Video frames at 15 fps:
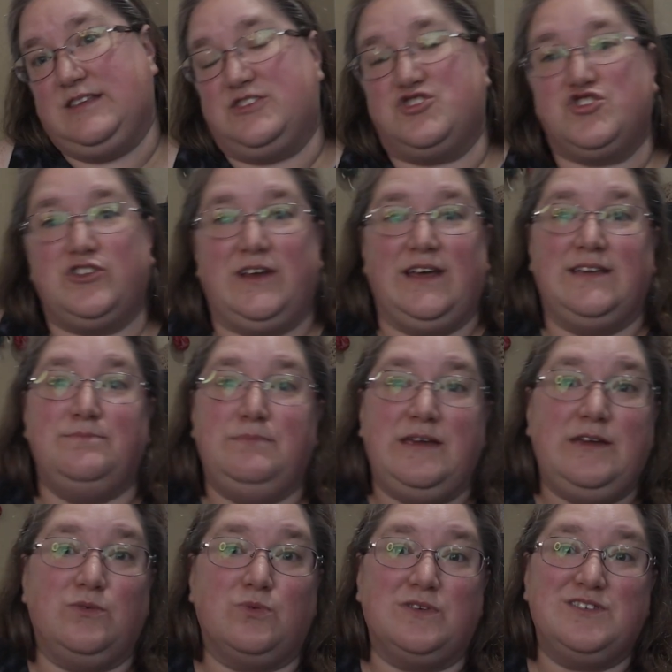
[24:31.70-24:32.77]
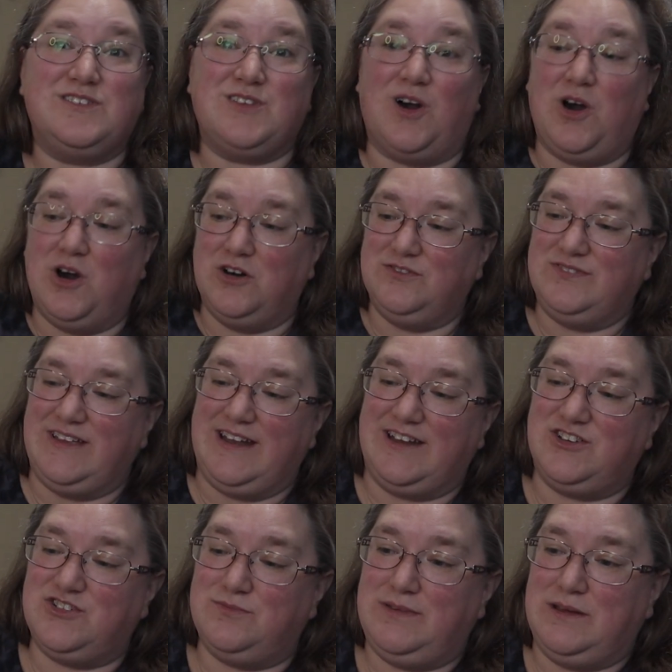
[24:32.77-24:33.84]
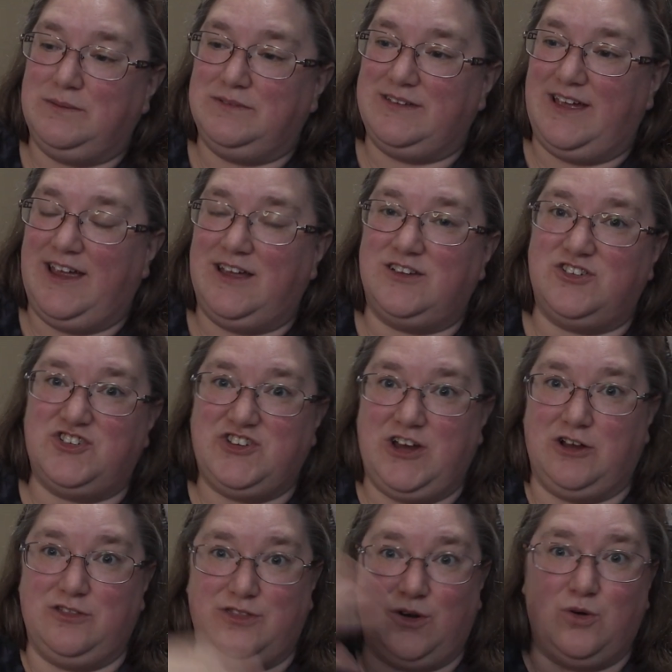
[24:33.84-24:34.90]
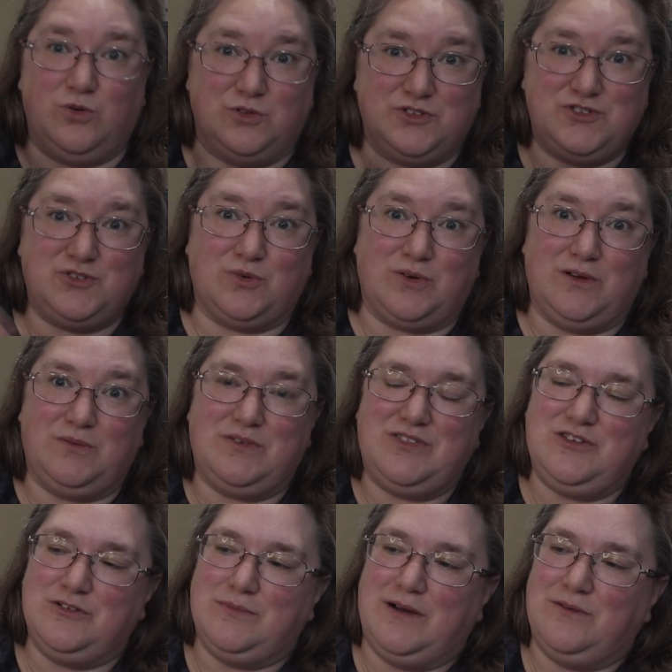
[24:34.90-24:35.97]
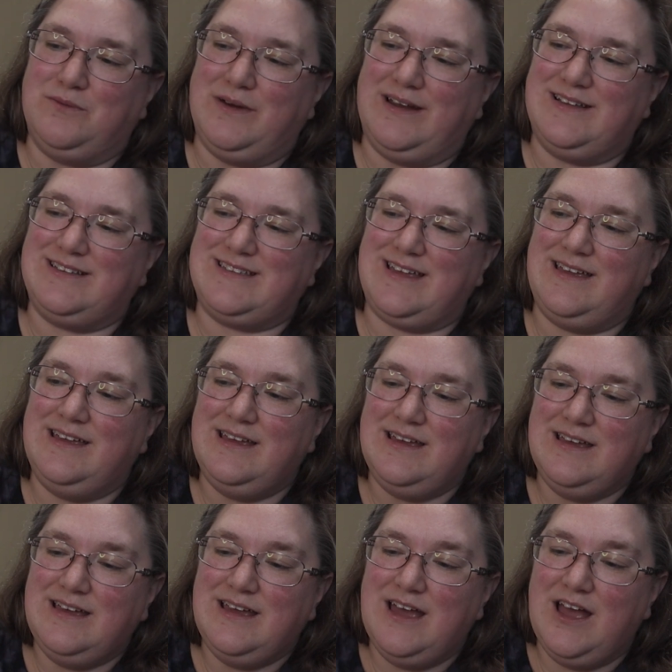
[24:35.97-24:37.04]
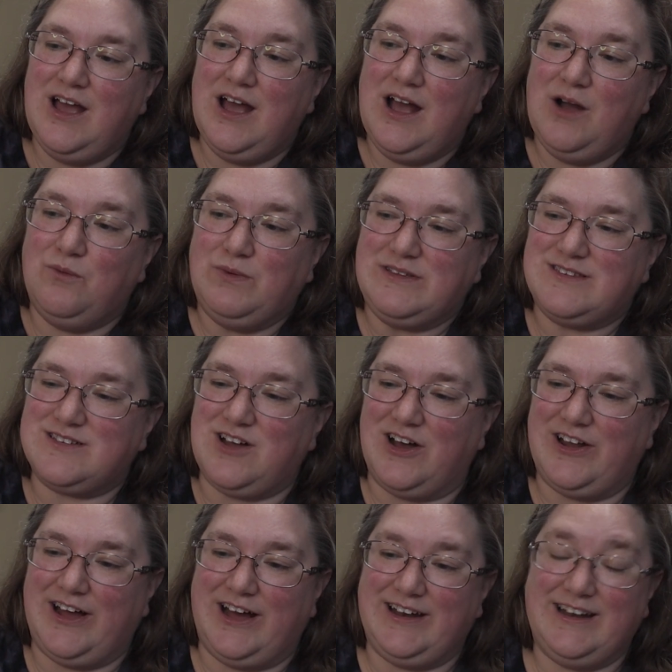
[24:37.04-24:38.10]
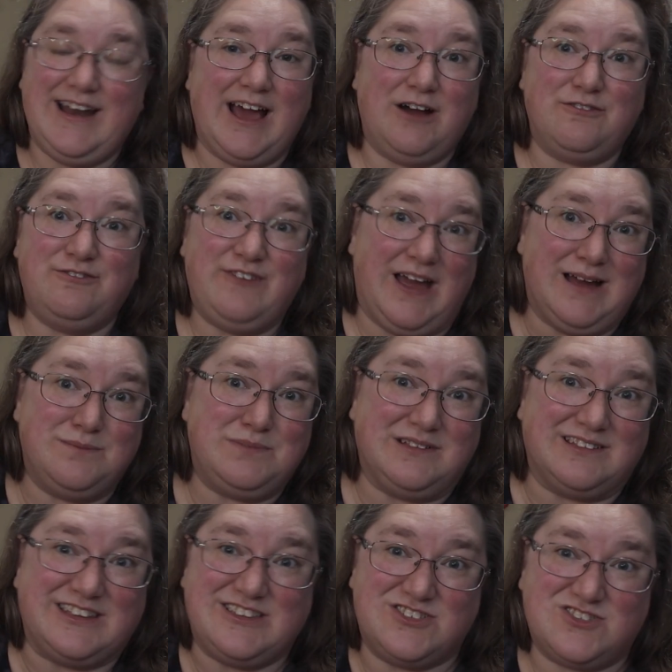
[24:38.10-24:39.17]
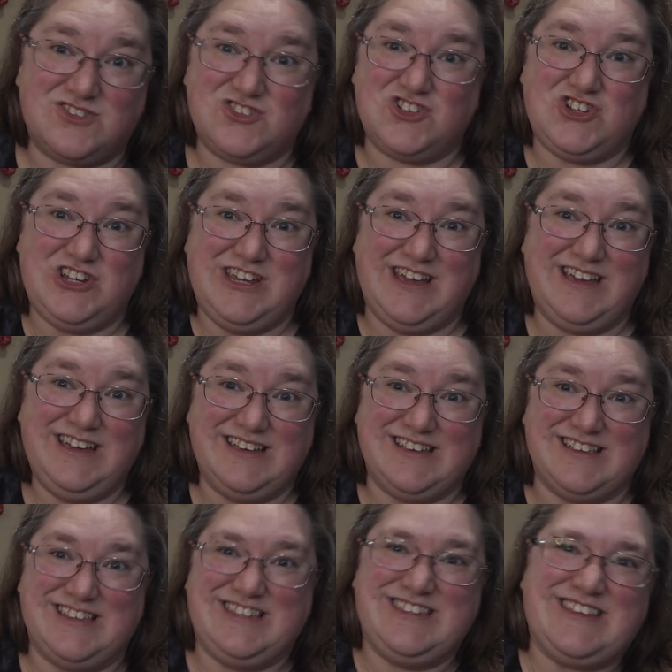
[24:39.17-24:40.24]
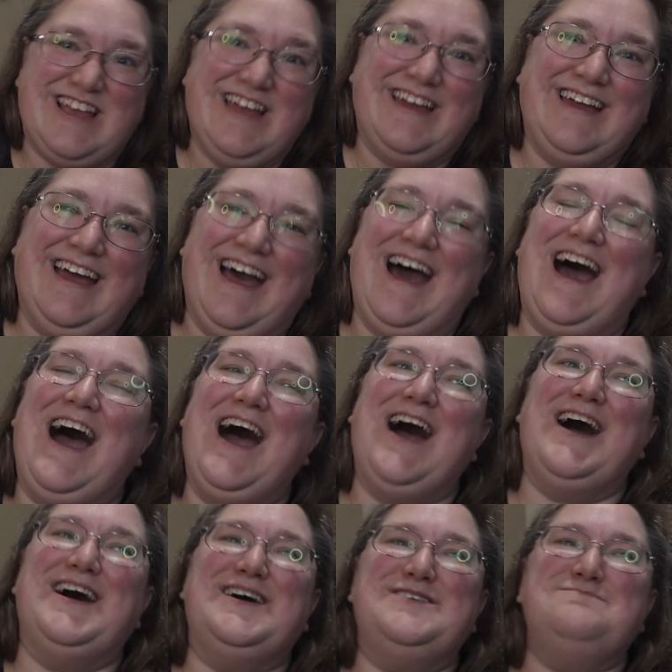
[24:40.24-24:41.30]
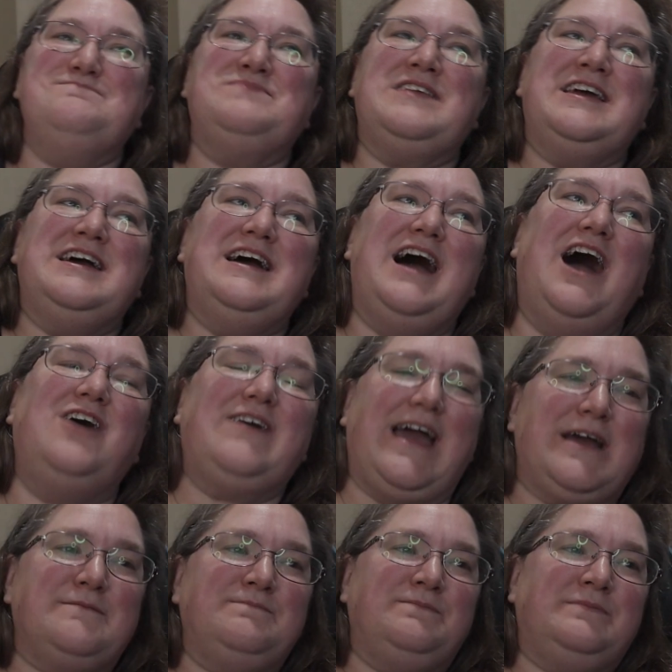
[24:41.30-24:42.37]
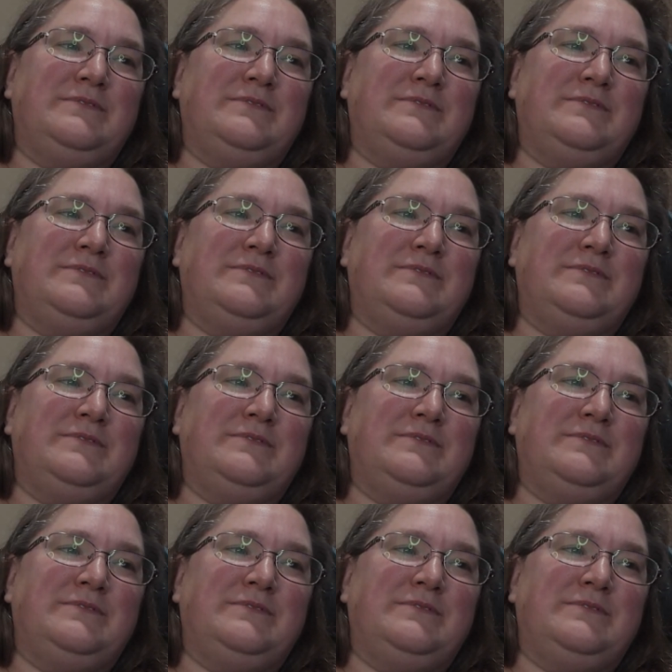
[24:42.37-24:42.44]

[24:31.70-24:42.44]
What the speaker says: should be resolved, and I should be able to share the whole story with you about what's gone on and how fabulous she is. Okay,